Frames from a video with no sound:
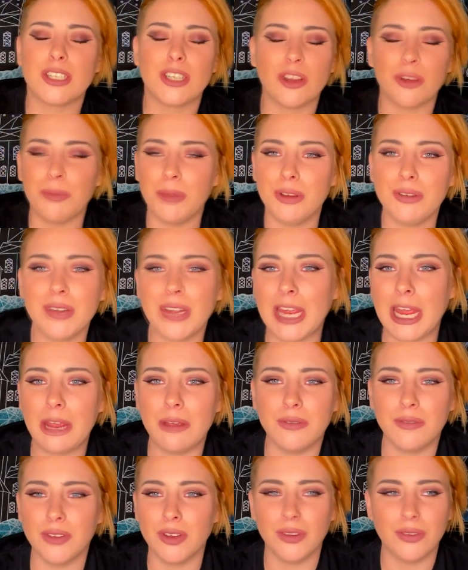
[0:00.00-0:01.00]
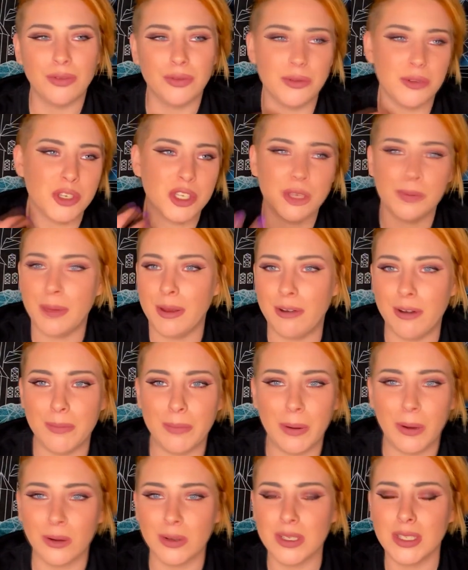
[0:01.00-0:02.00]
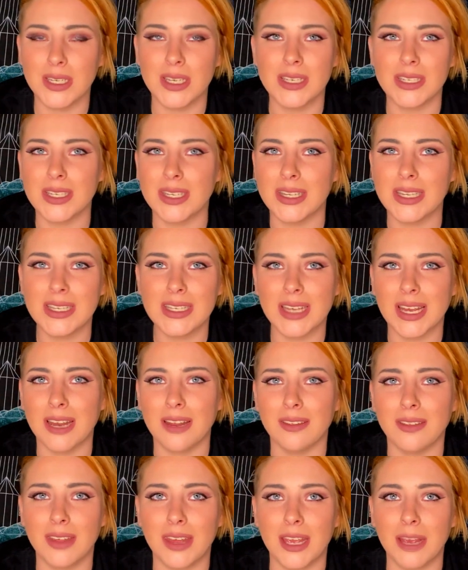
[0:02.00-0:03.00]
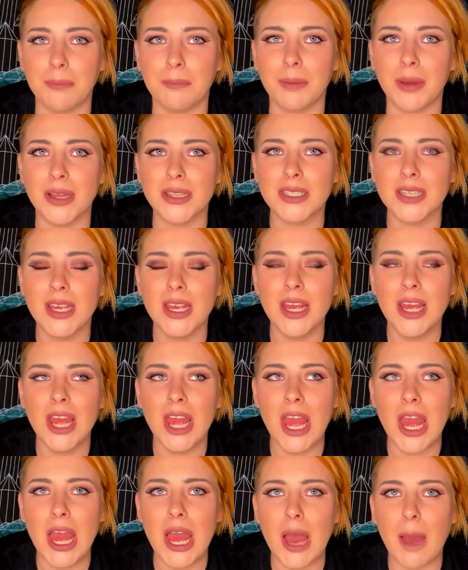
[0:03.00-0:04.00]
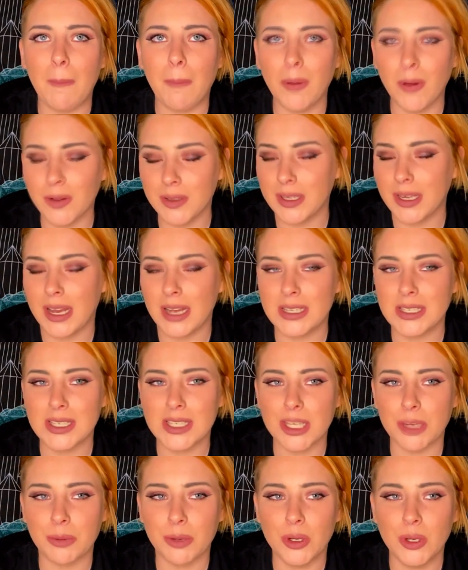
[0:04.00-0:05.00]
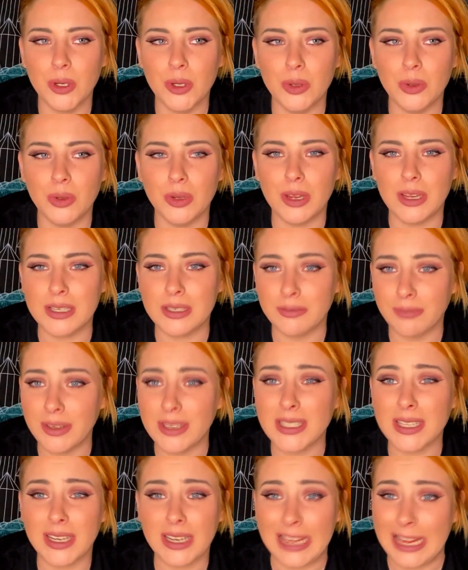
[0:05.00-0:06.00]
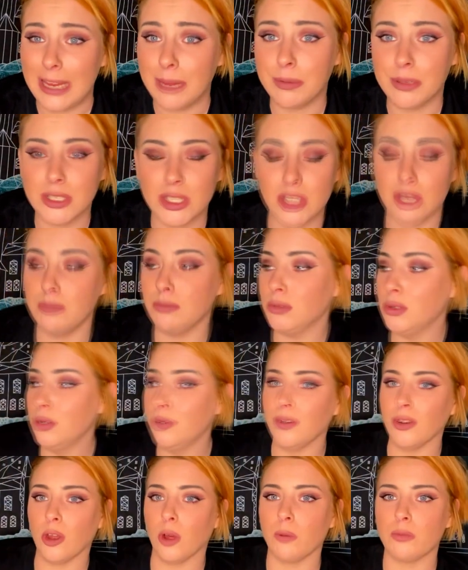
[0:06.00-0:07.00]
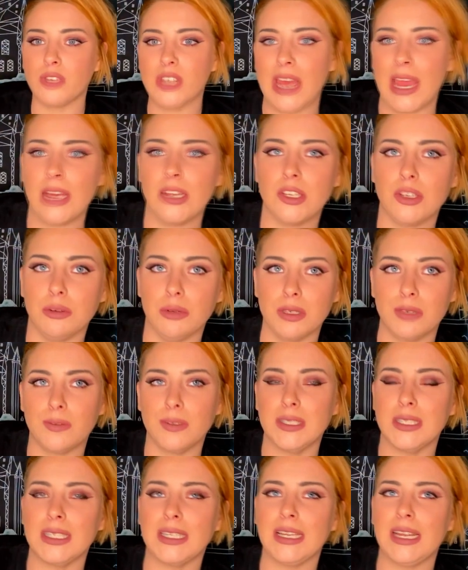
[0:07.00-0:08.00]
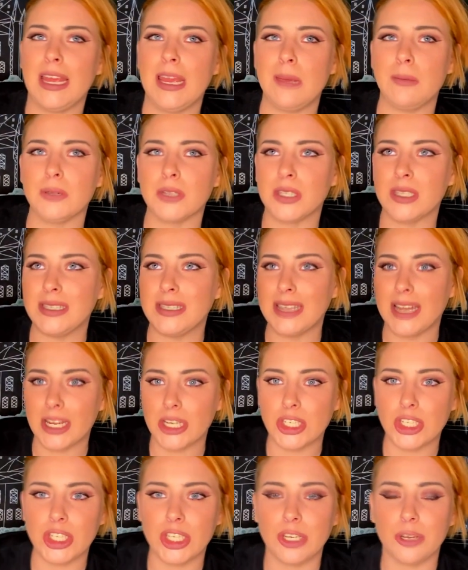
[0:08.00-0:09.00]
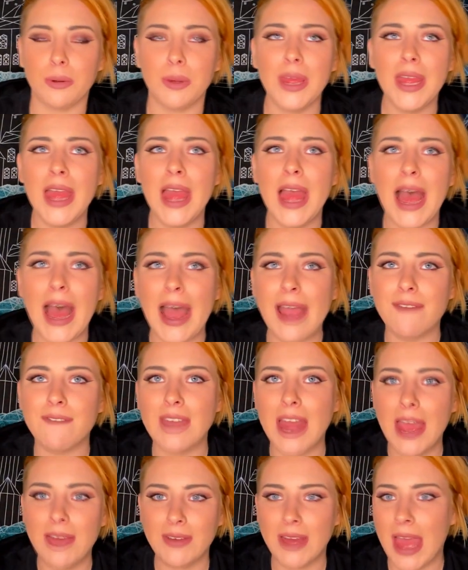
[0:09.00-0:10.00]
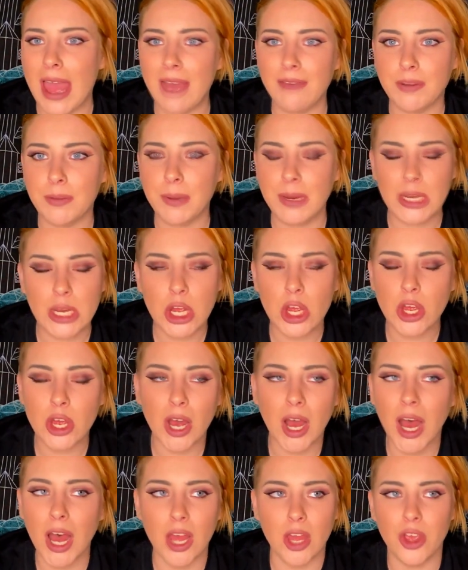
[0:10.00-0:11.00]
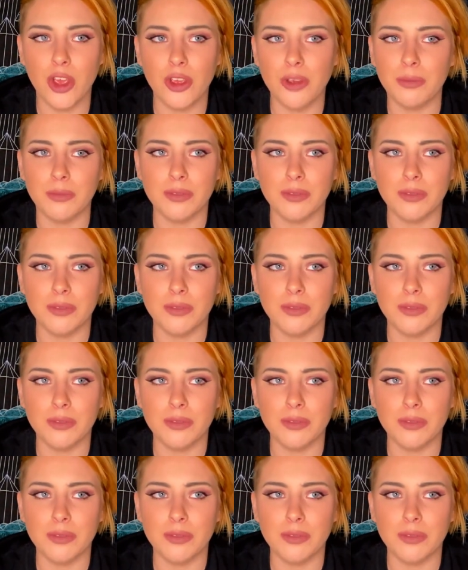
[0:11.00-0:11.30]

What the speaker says: communicate with you through spirit boxes and this kind of thing. But a poltergeist is someone who is physically able to move an object, who is physically able to touch you. I've never ever been I've